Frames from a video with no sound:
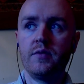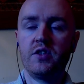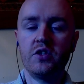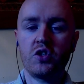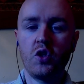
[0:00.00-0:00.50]

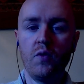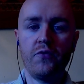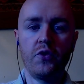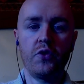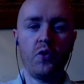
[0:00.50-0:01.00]

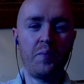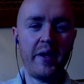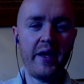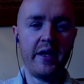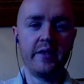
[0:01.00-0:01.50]
discomfort or
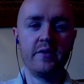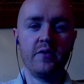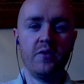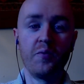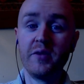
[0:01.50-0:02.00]
pain
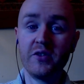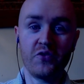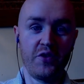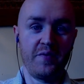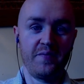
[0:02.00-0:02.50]
or
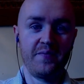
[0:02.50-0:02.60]
misery.